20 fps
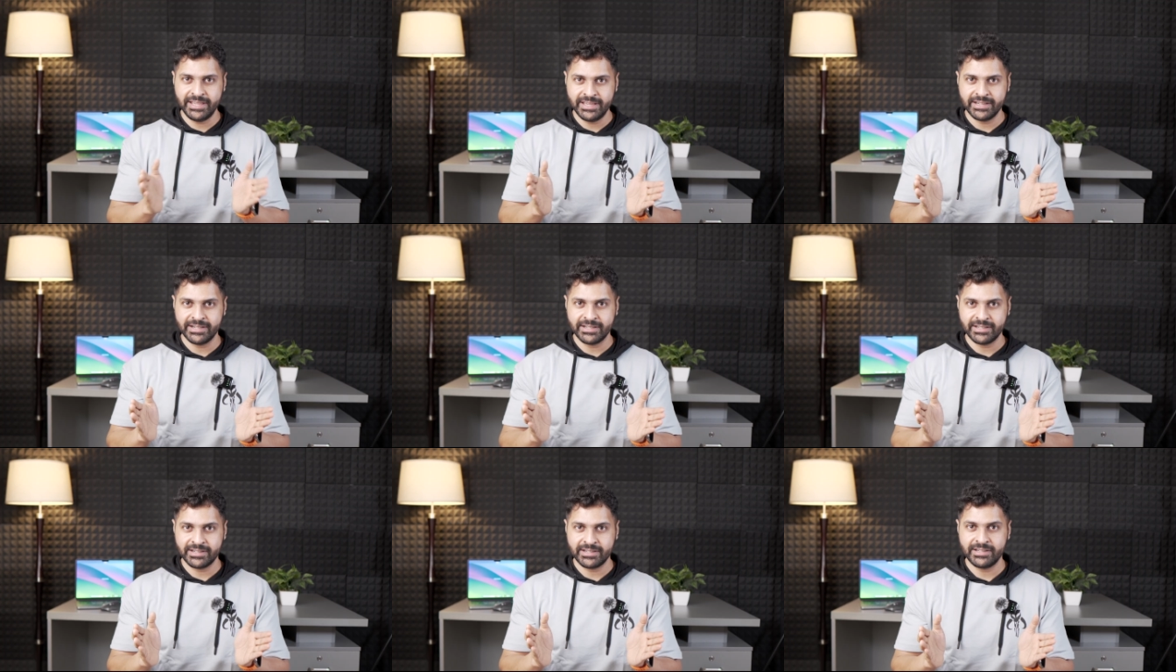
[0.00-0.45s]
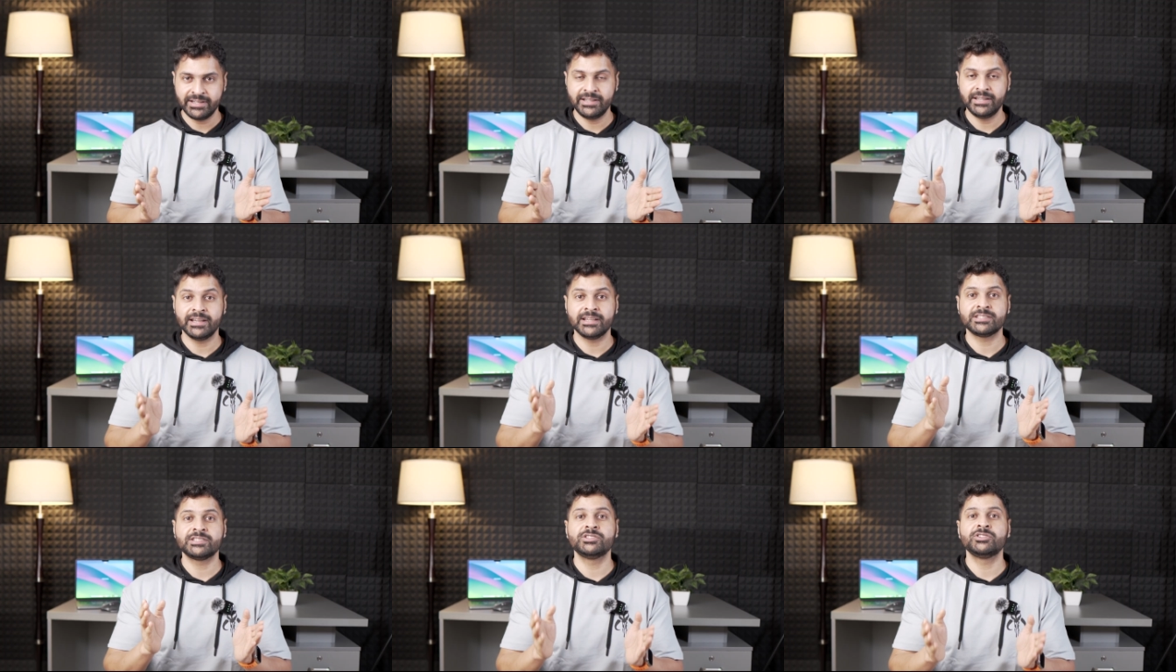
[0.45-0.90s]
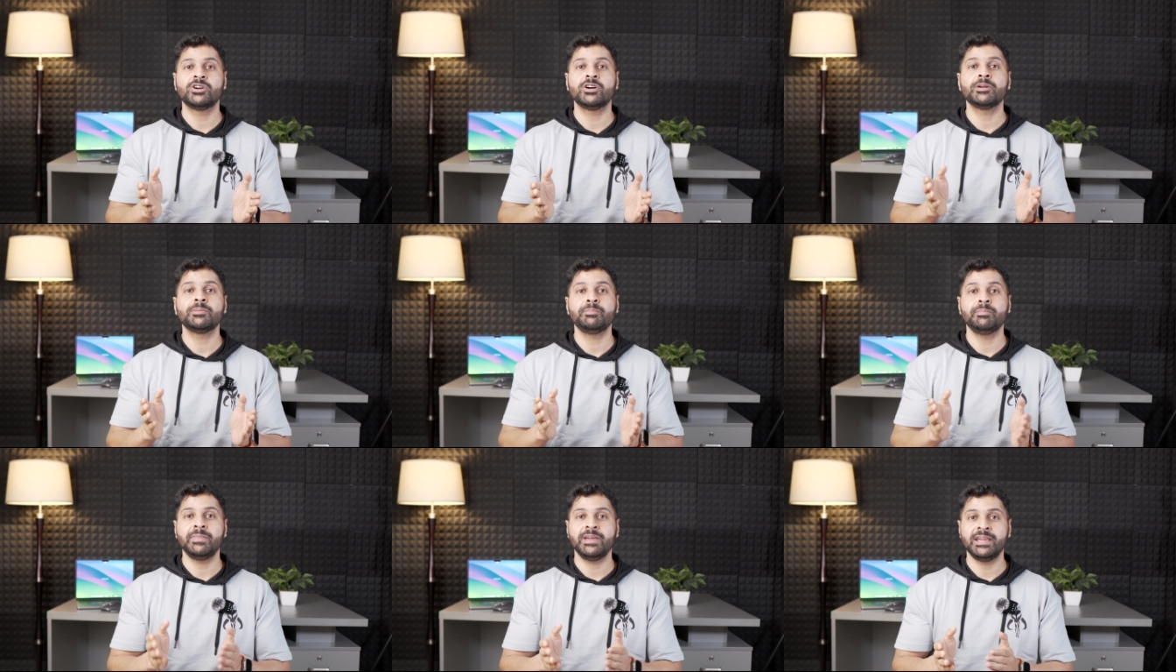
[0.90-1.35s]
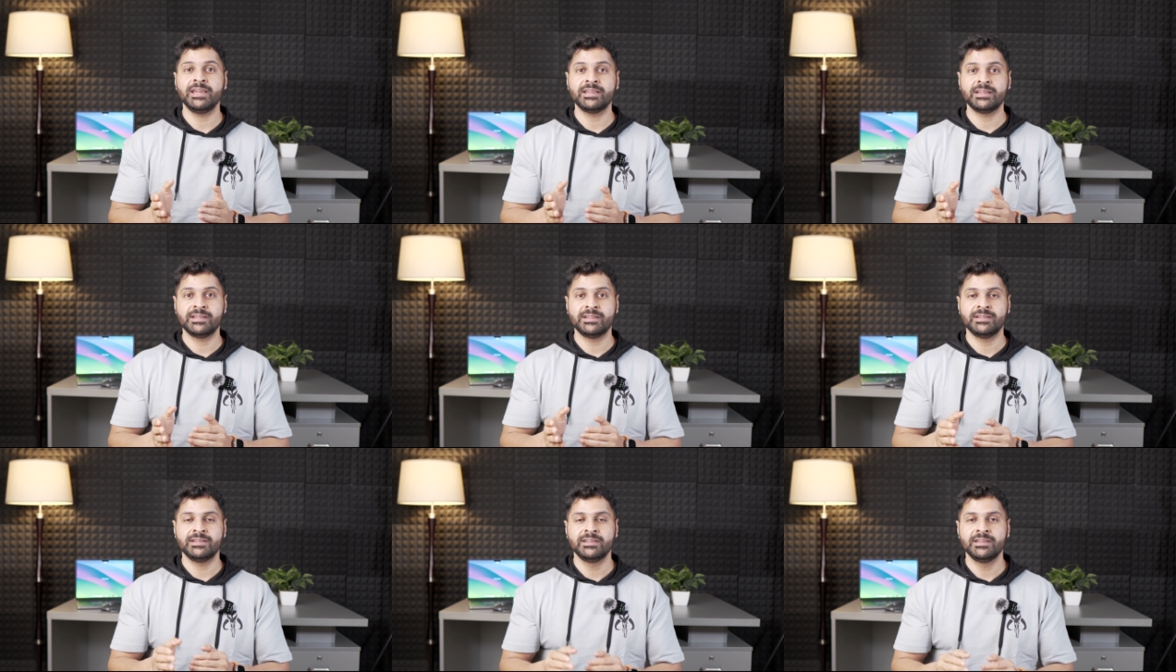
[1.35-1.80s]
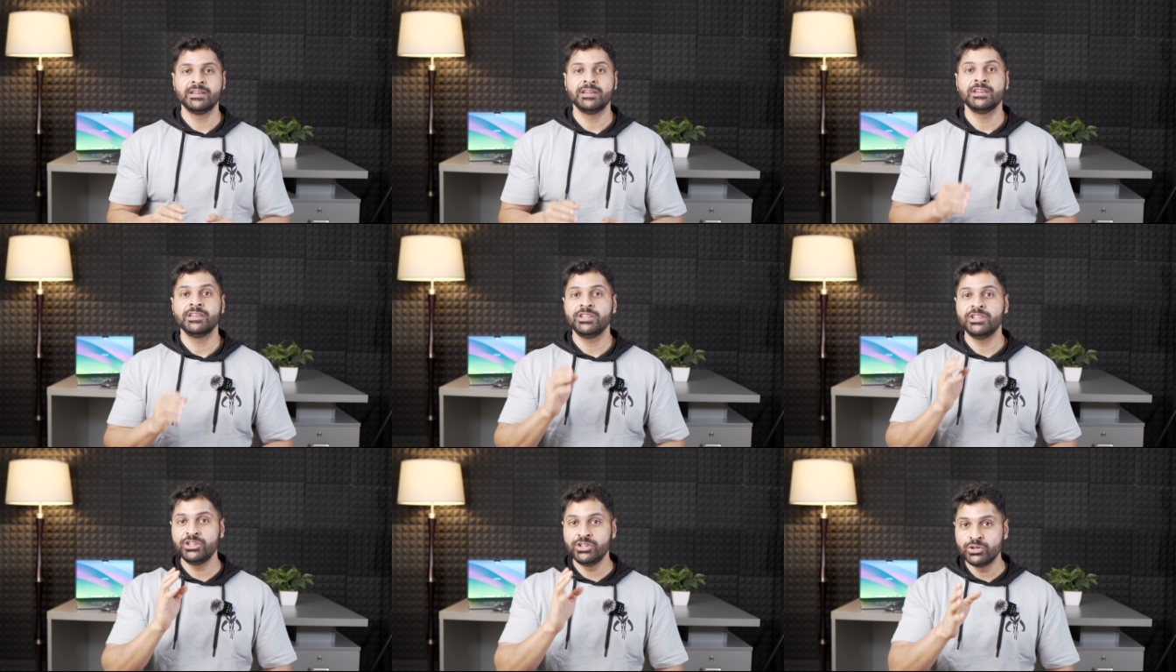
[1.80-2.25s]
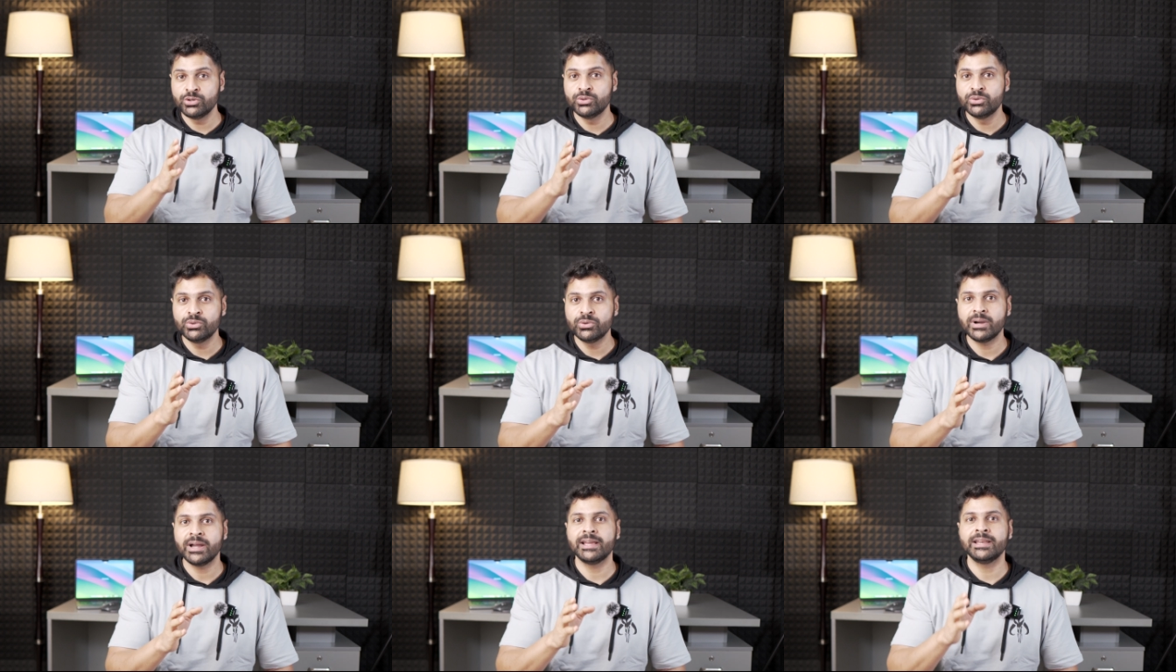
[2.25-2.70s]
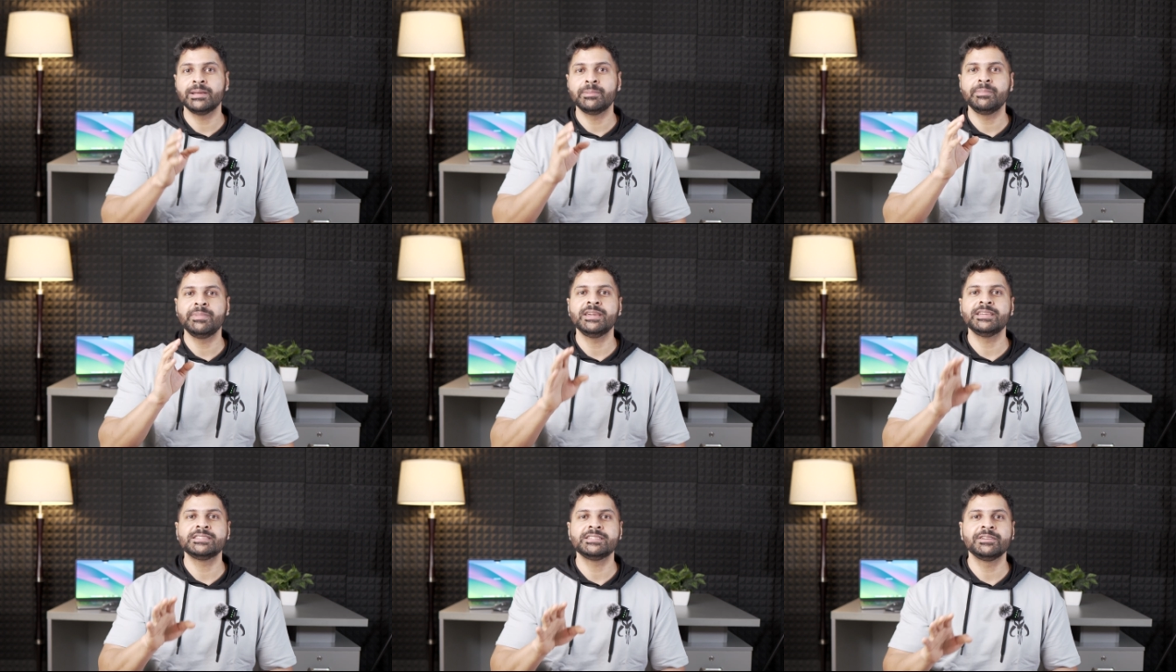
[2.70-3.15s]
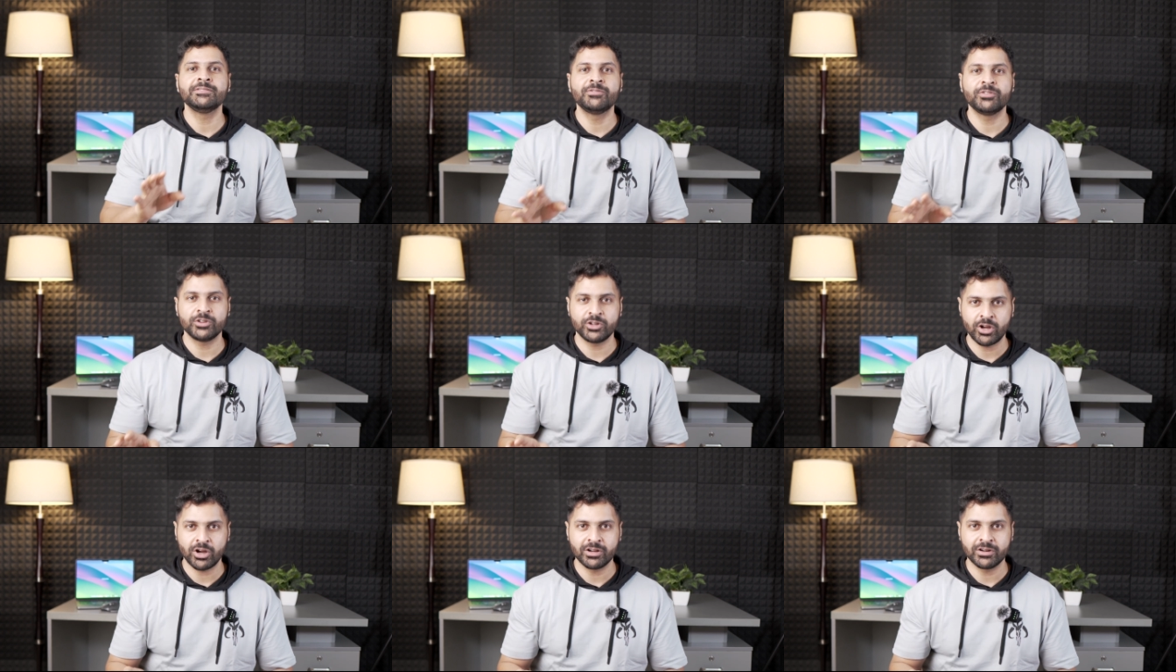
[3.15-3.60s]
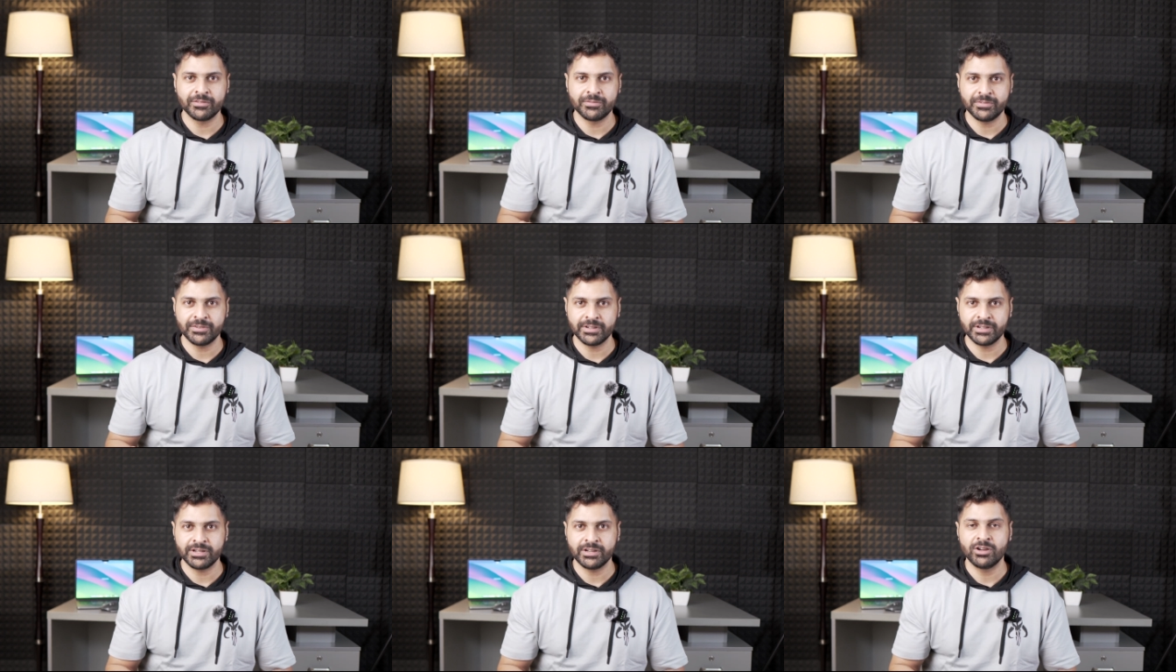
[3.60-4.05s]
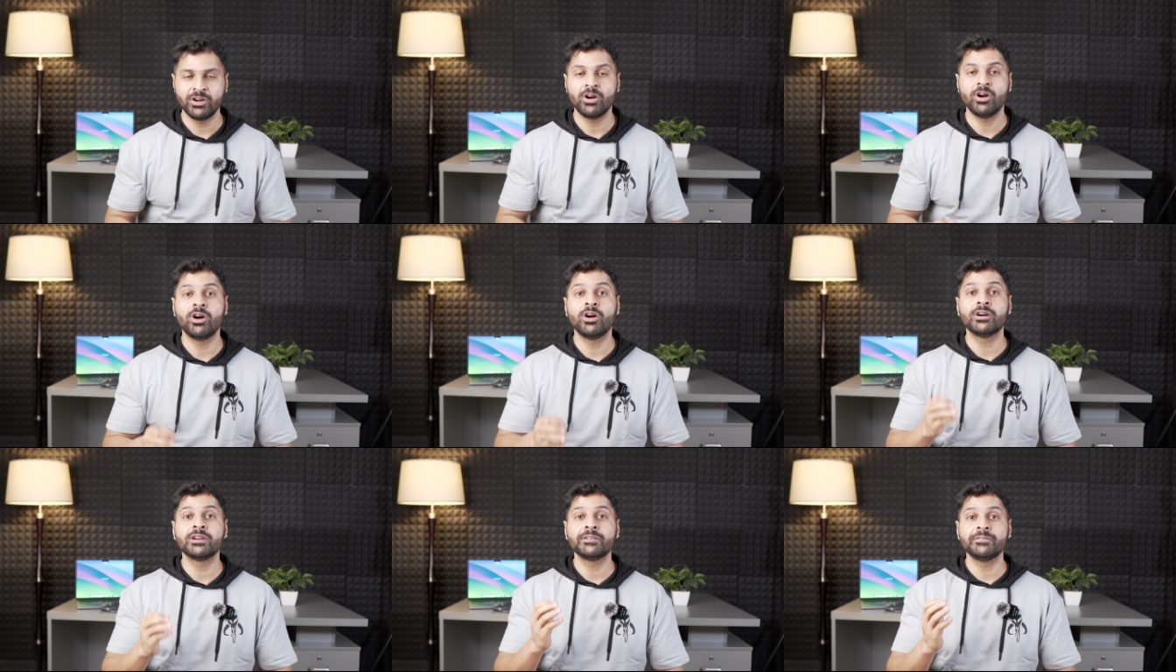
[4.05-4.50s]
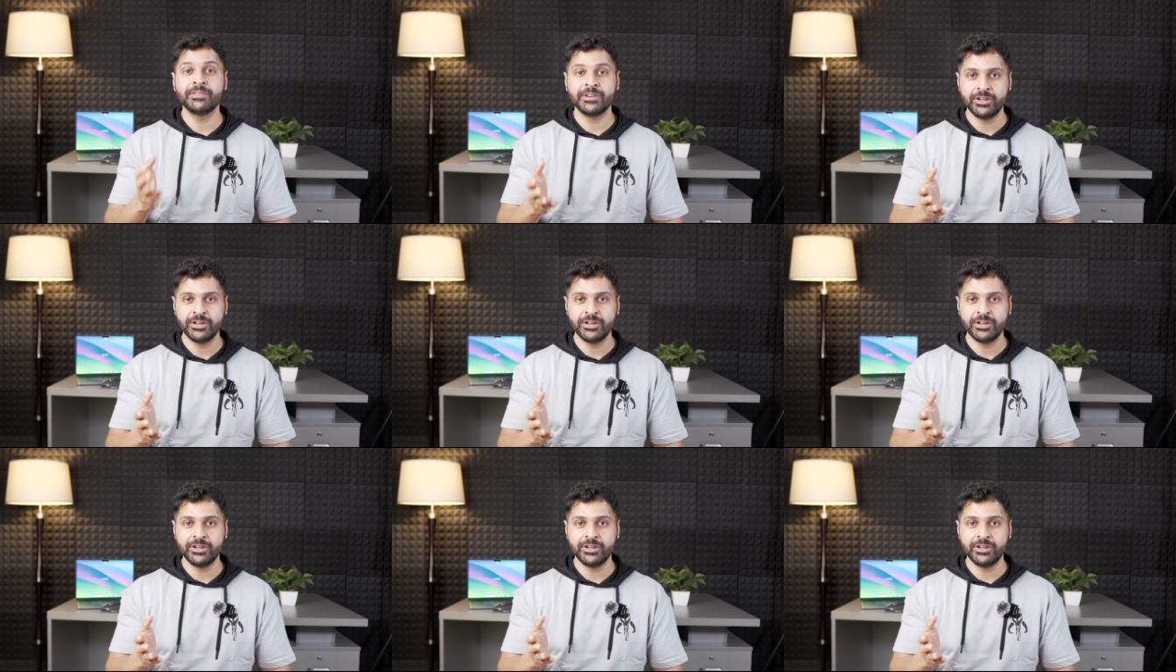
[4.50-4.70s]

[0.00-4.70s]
gear does not make you an amazing photographer or a